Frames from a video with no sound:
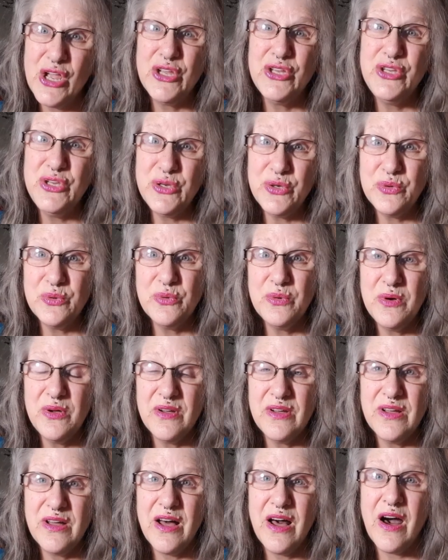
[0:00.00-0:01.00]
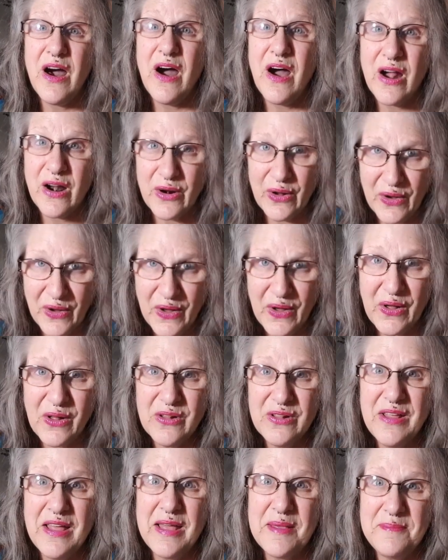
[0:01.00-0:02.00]
you are
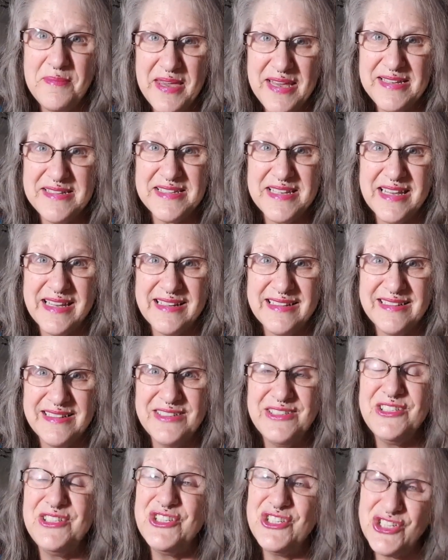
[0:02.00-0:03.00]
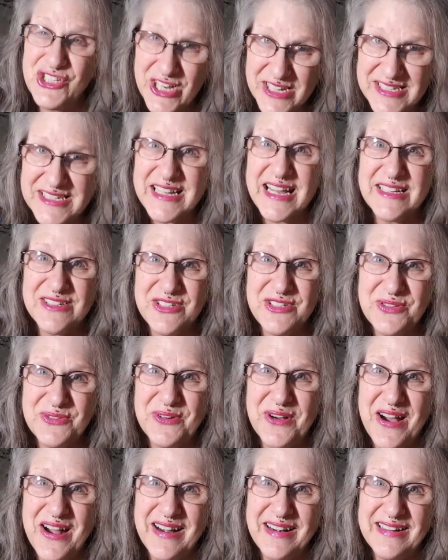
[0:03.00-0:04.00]
all amazing, just as you
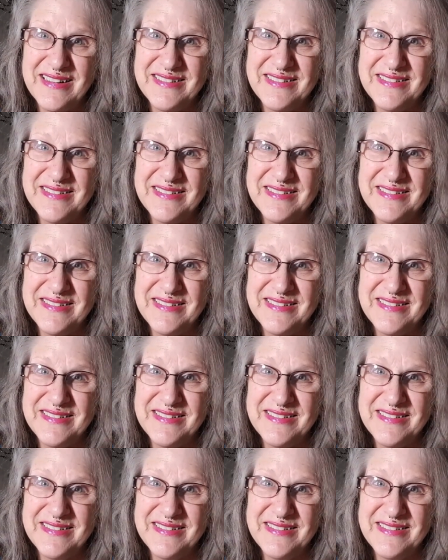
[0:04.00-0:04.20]
are.